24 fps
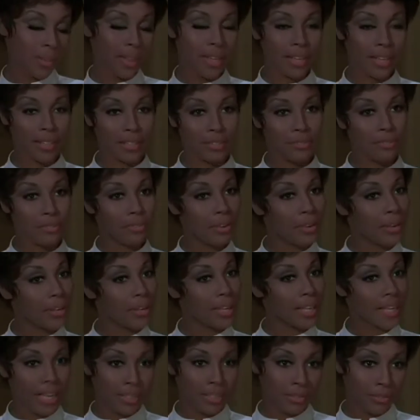Well, that's very
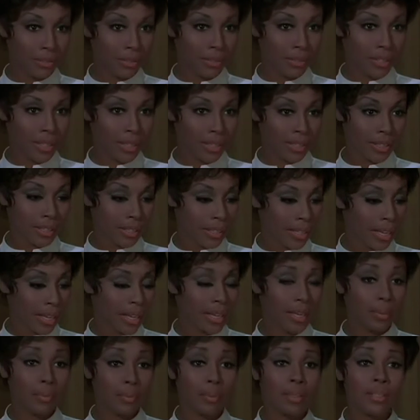kind of you, Dr.
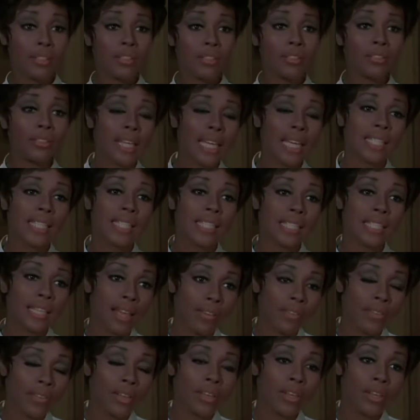Chegley, but don't you think a
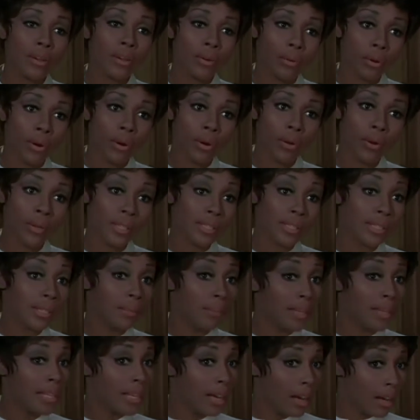seven-year-old is a
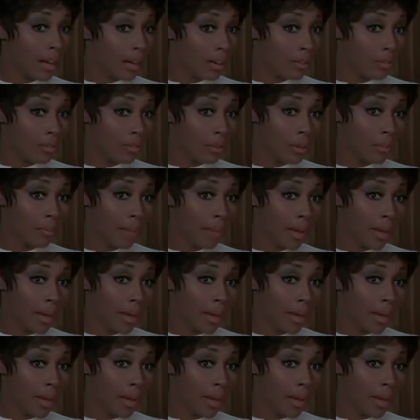bit young for a